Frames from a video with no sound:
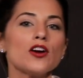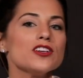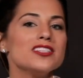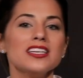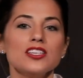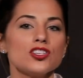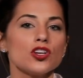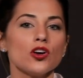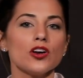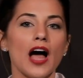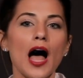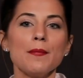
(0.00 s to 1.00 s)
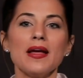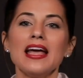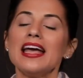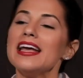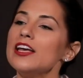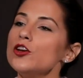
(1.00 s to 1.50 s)
record didn't turn up
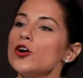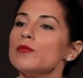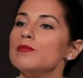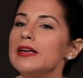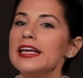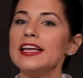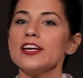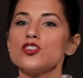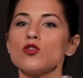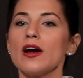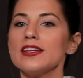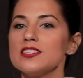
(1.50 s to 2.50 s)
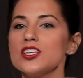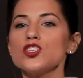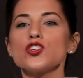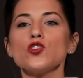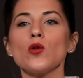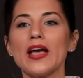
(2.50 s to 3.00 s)
intermediate
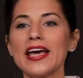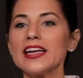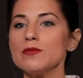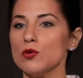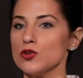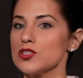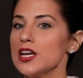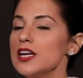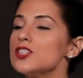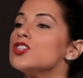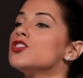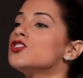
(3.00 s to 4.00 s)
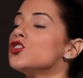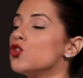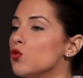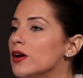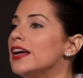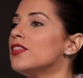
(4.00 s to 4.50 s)
transitional animals to the
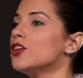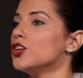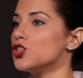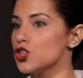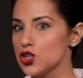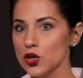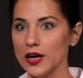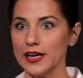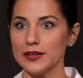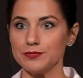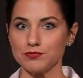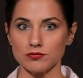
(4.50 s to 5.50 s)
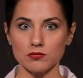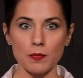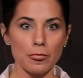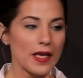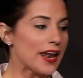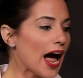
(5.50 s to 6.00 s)
degree that it should.
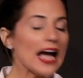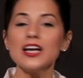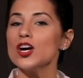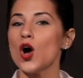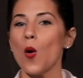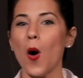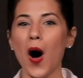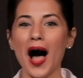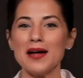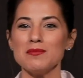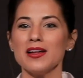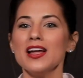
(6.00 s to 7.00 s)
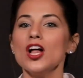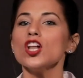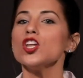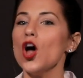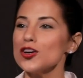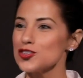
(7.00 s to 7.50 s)
And I could go on, but
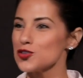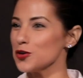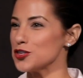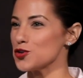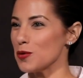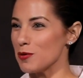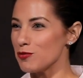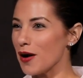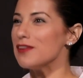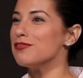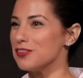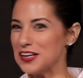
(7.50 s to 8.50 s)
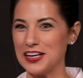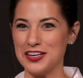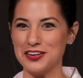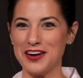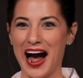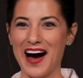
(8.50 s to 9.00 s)
long story short, before I
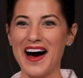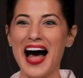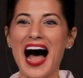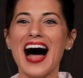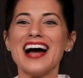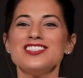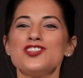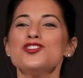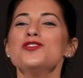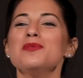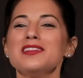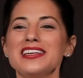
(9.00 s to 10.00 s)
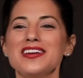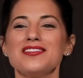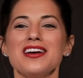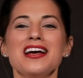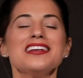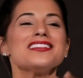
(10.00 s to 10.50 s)
freak you out, I do
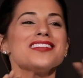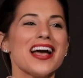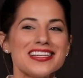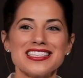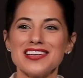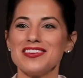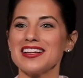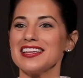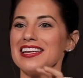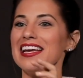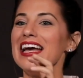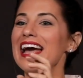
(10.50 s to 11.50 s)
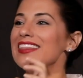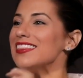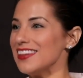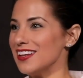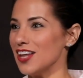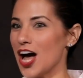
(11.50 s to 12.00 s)
believe scientifically
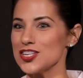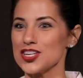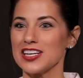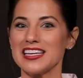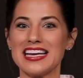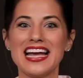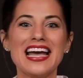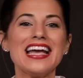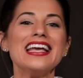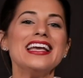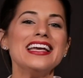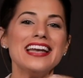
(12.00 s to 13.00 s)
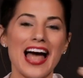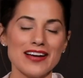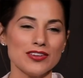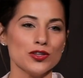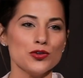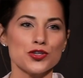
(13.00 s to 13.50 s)
and theologically in
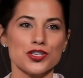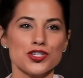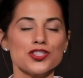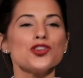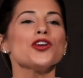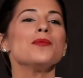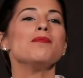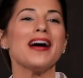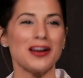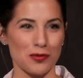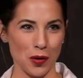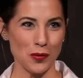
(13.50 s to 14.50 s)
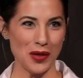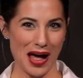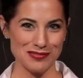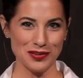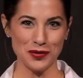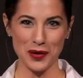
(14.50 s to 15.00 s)
evolution, just on a micro
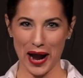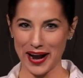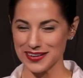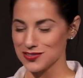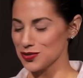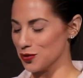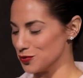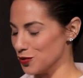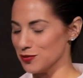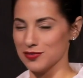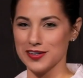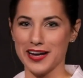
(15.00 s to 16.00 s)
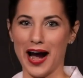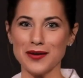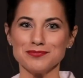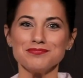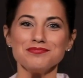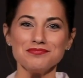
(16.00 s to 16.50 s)
level, okay? So don't freak
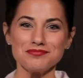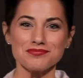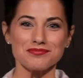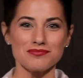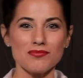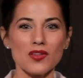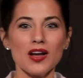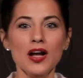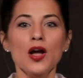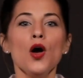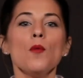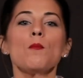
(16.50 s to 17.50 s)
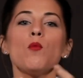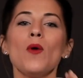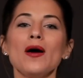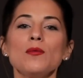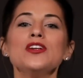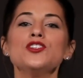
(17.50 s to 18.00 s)
out.
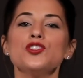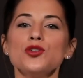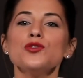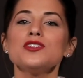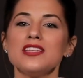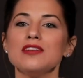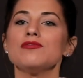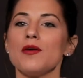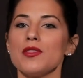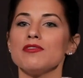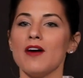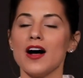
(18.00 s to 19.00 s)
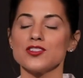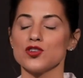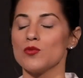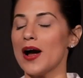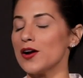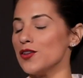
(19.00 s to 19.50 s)
What we do see from the
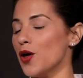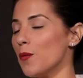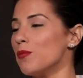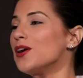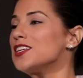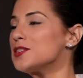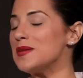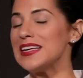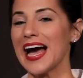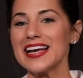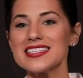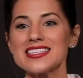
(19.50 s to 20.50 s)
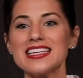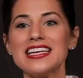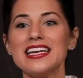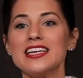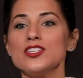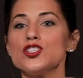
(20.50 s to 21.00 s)
fossil record, though, brings me
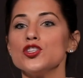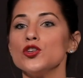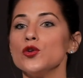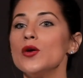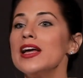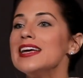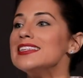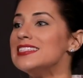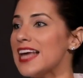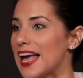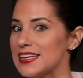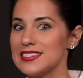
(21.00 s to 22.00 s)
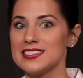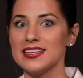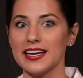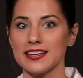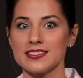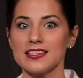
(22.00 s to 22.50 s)
nicely into day
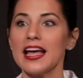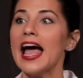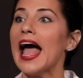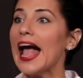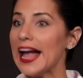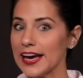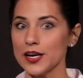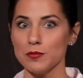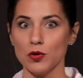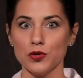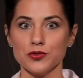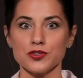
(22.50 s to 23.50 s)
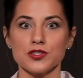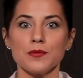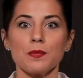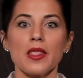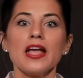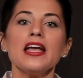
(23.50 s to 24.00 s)
6, animals.